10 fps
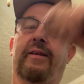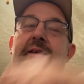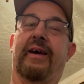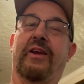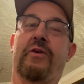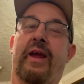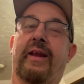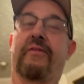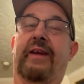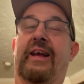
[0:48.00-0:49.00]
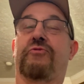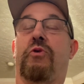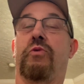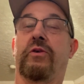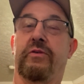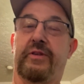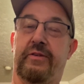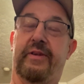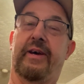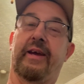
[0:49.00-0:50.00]
today. You ain't never guessed what we're gonna do
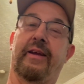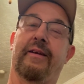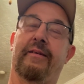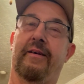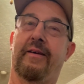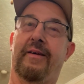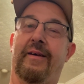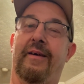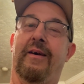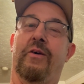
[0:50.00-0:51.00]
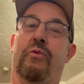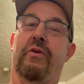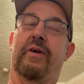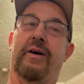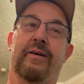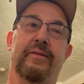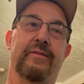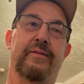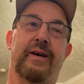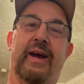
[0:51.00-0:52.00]
today. We're
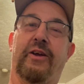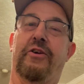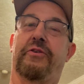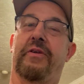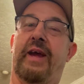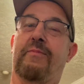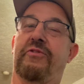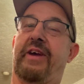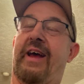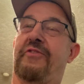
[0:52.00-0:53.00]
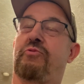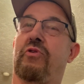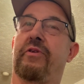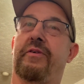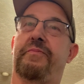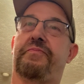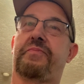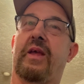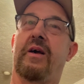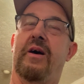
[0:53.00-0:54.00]
out here to a neighbor's house. We're gonna
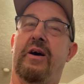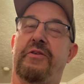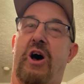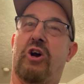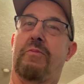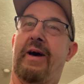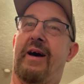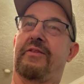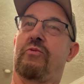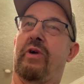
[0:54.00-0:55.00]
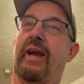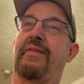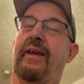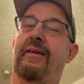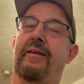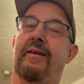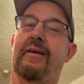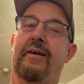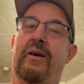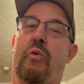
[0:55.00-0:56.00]
talk about the way they
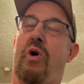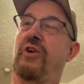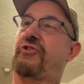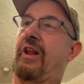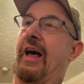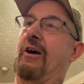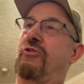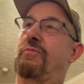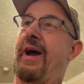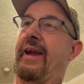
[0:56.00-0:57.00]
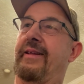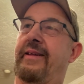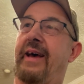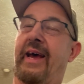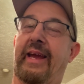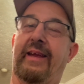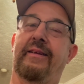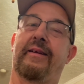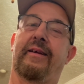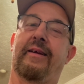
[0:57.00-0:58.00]
washed clothes back in the day.
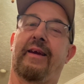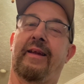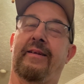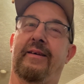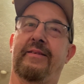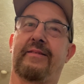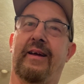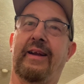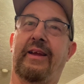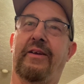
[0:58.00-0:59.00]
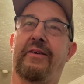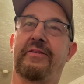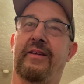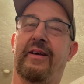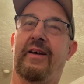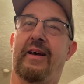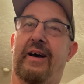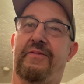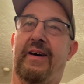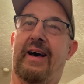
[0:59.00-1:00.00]
And this lady here is a
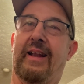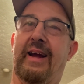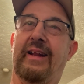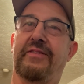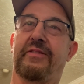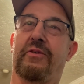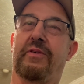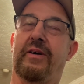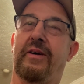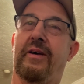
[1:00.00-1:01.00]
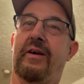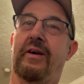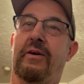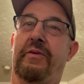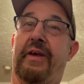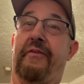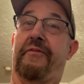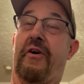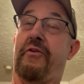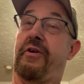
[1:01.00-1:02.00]
fine lady. So without
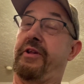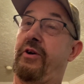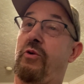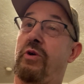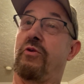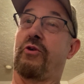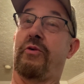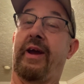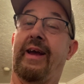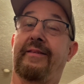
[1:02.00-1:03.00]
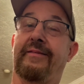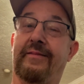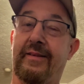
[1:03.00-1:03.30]
further ado, we're gonna go ahead and